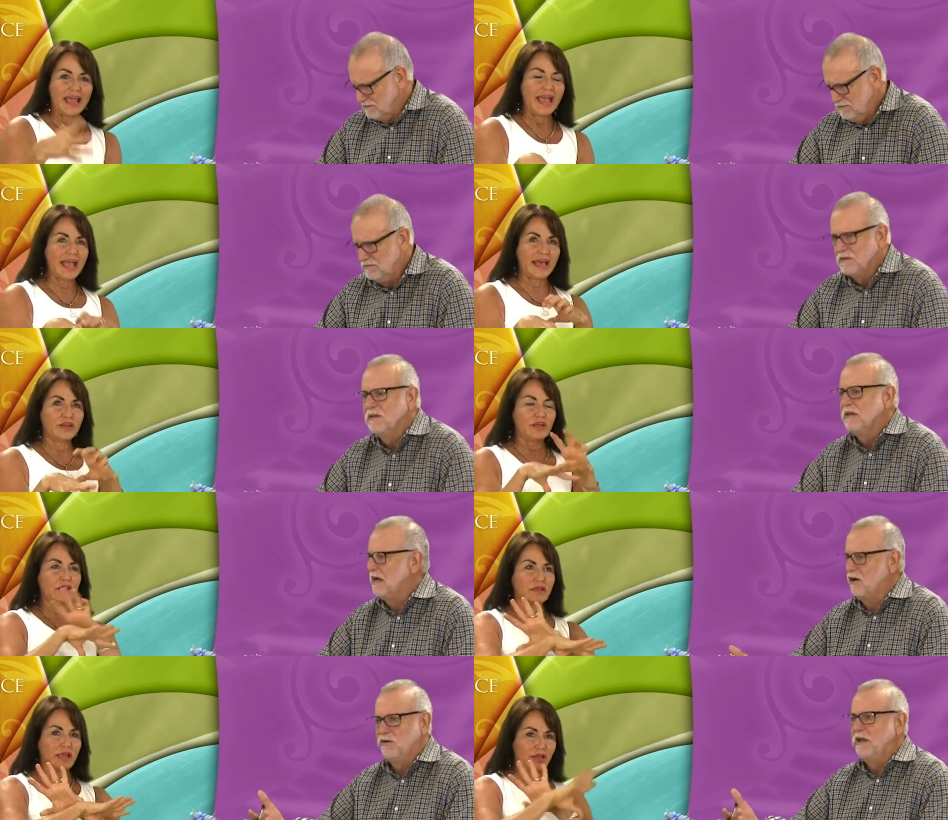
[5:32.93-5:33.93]
Speaker 1: mm-hmm. and yeah,
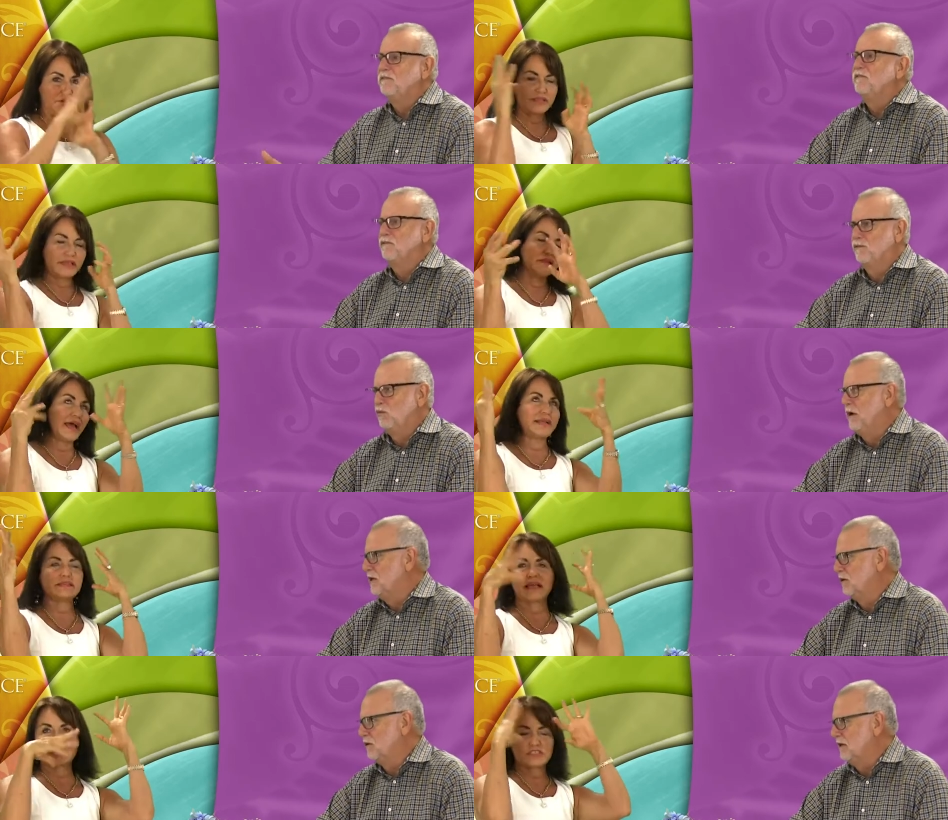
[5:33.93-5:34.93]
I heard that you see lights
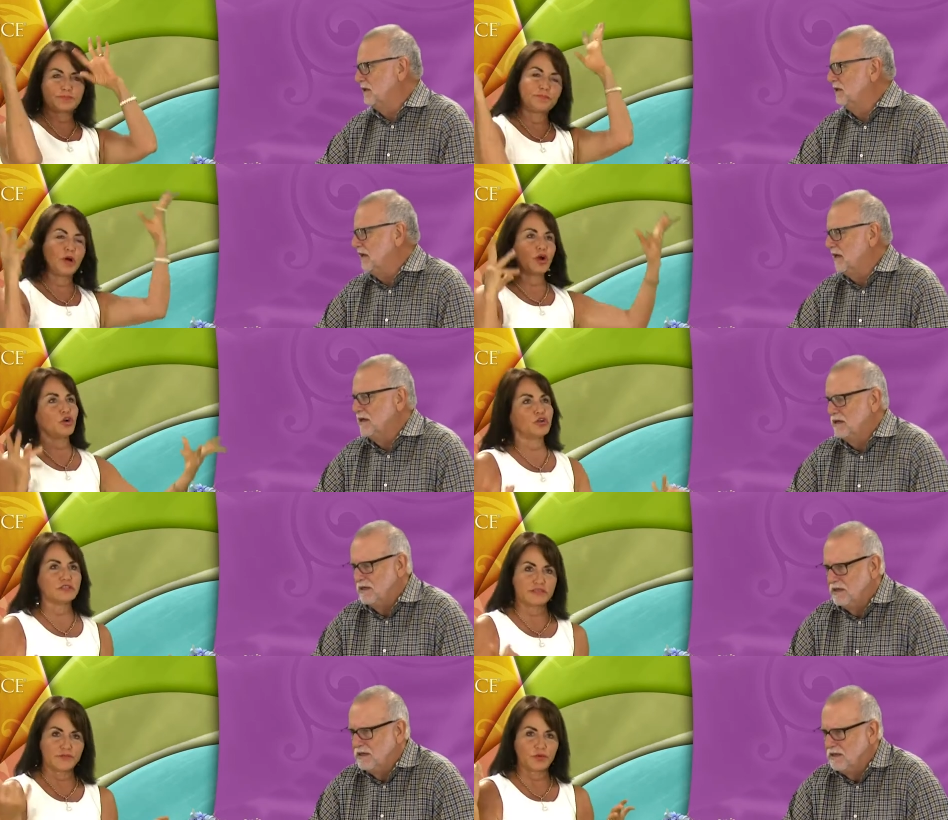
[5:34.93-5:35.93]
regularly. like sparkles
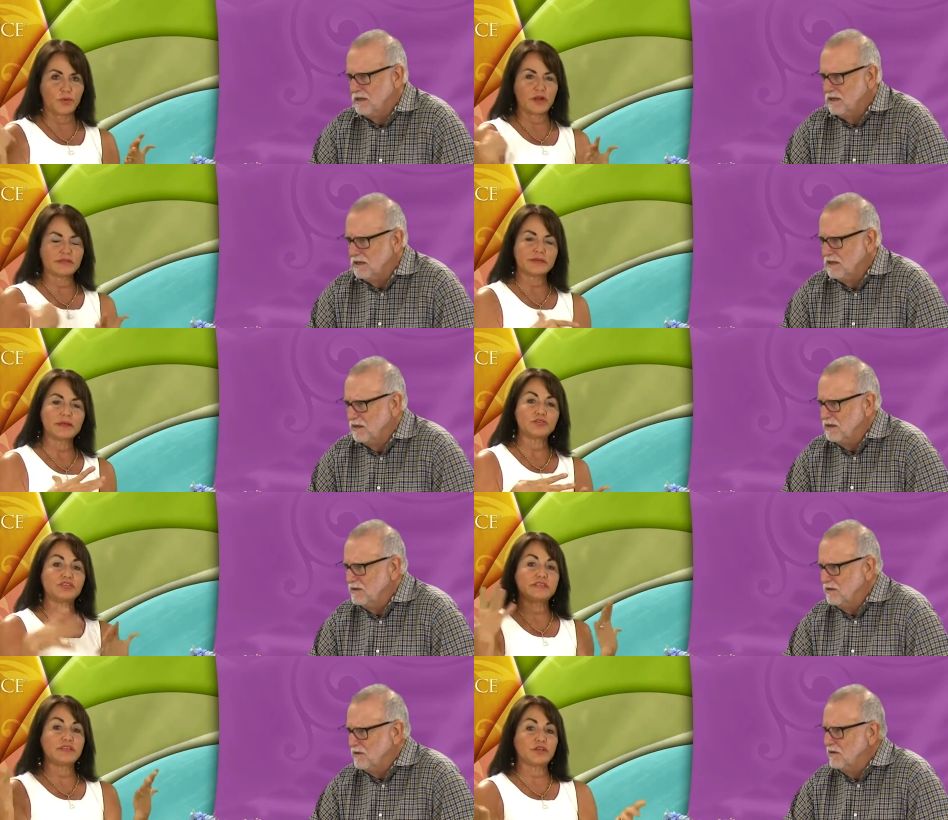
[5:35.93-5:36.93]
yeah. everywhere, and sometimes you
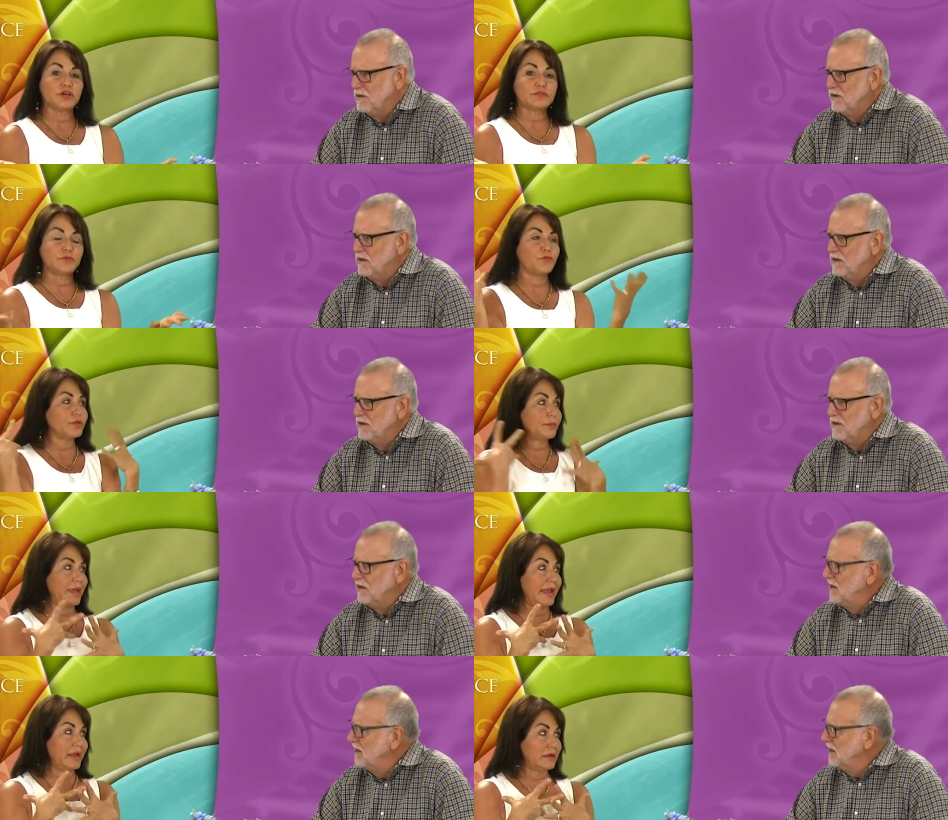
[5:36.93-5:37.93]
see those before the
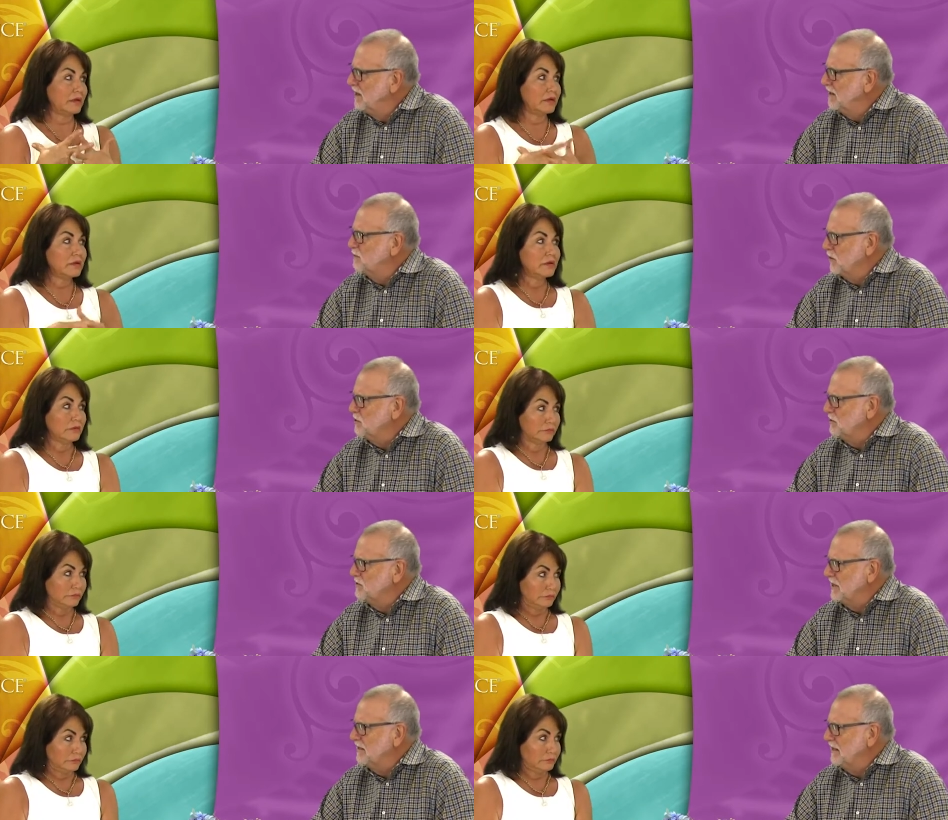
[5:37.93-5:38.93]
pain.
Speaker 2: Like pressure
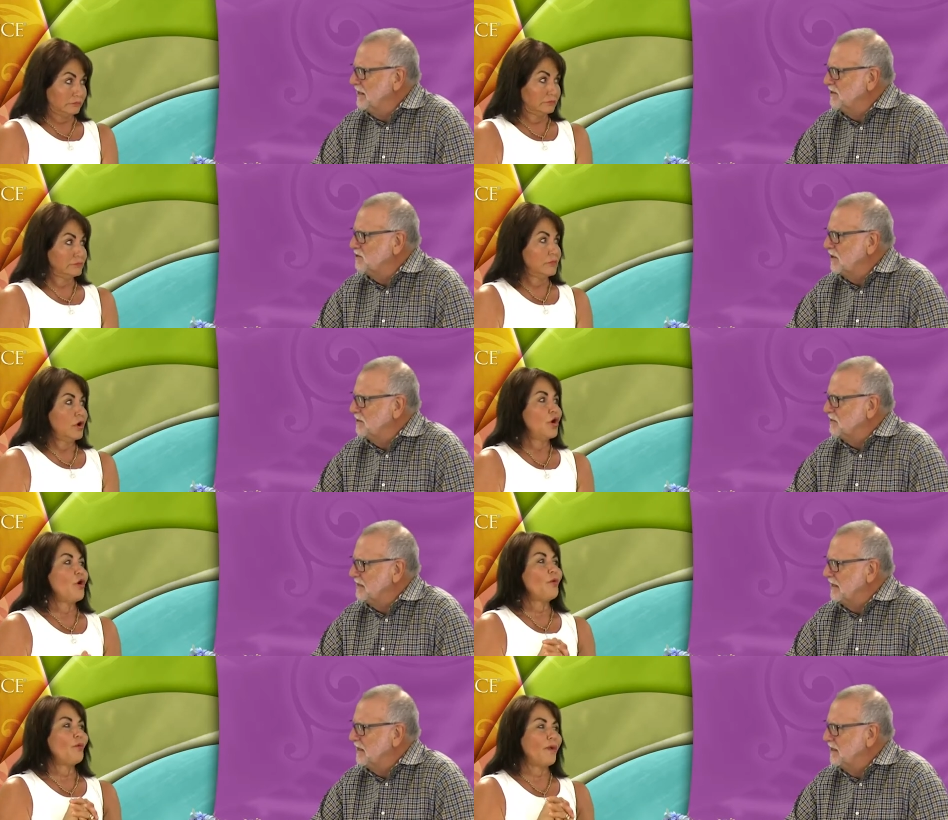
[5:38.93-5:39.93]
inside the head is causing
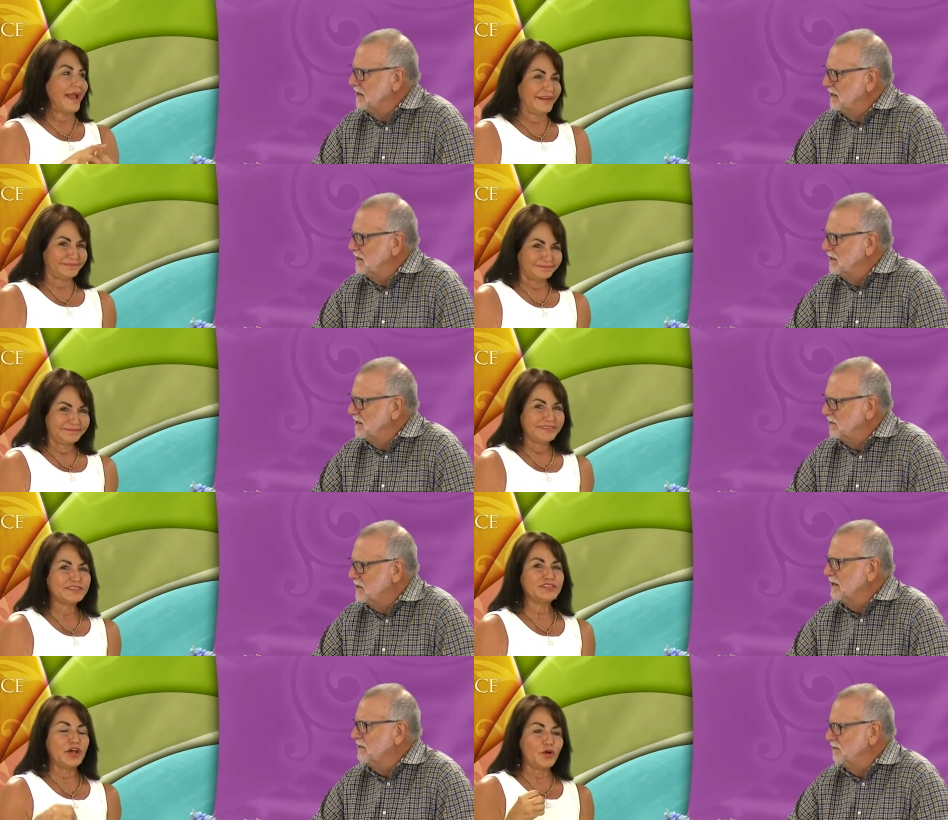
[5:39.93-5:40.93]
that.
Speaker 1: Right. Okay.
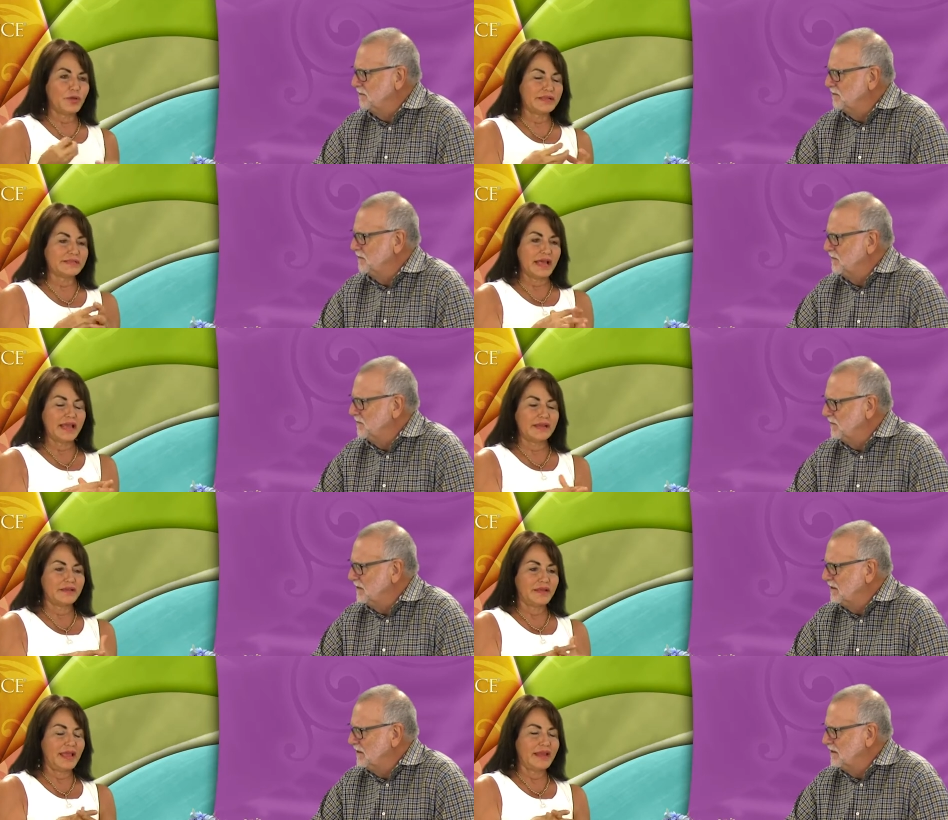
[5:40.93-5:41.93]
So it's not, and
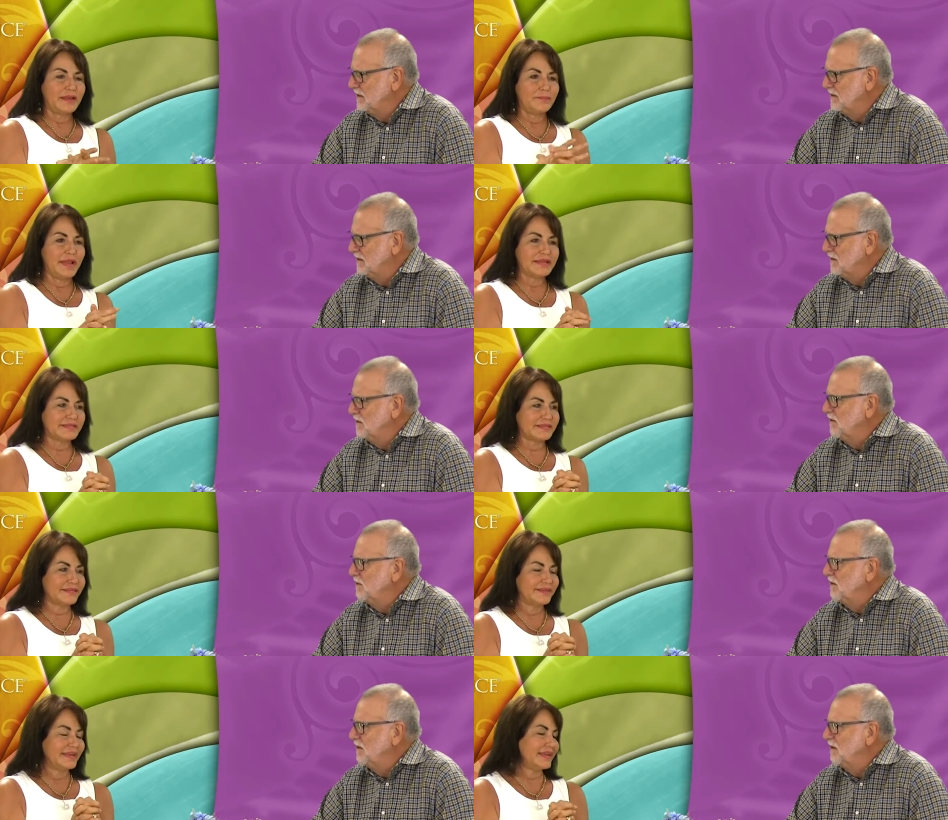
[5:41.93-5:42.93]
and it makes
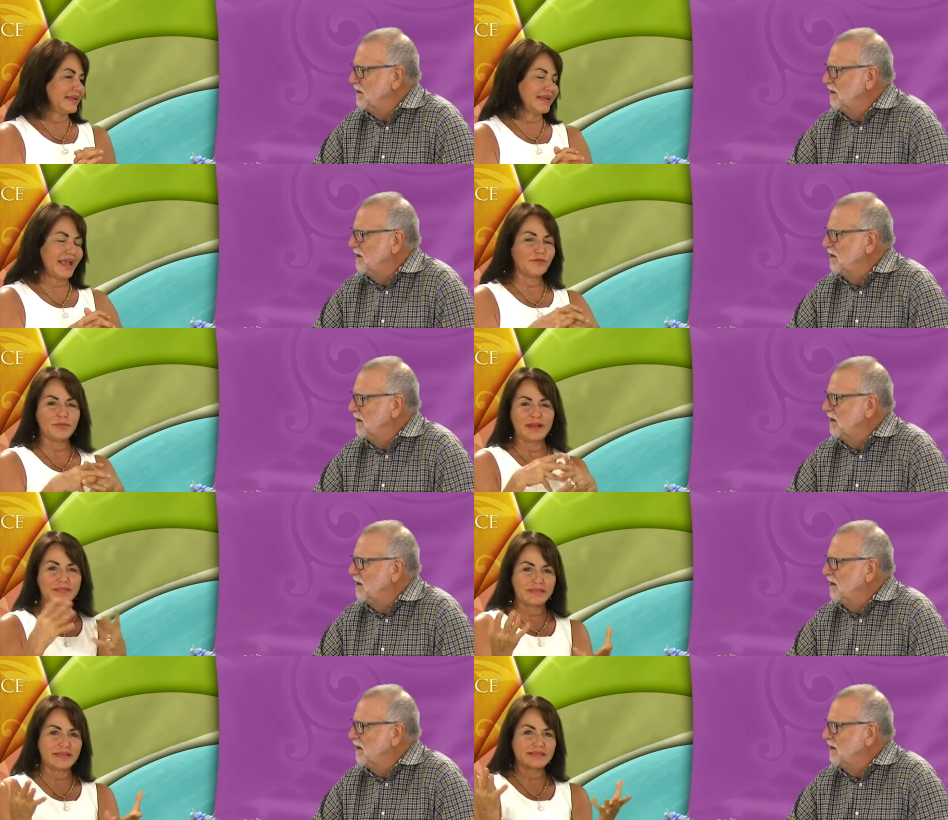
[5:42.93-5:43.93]
everybody
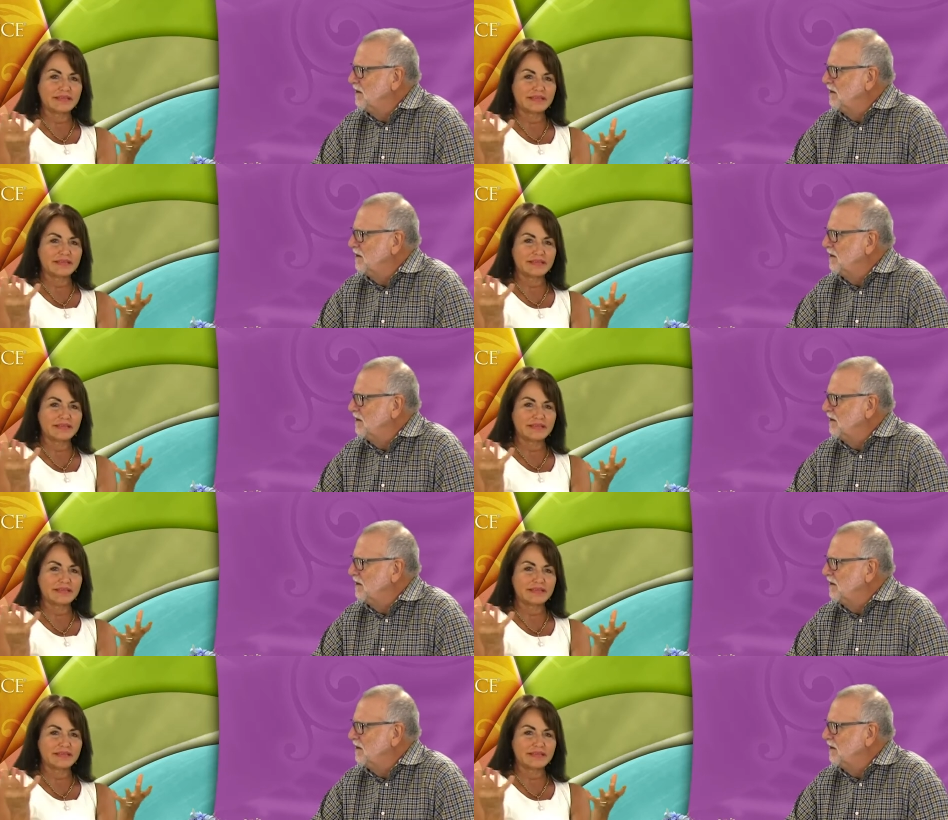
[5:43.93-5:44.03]
thinks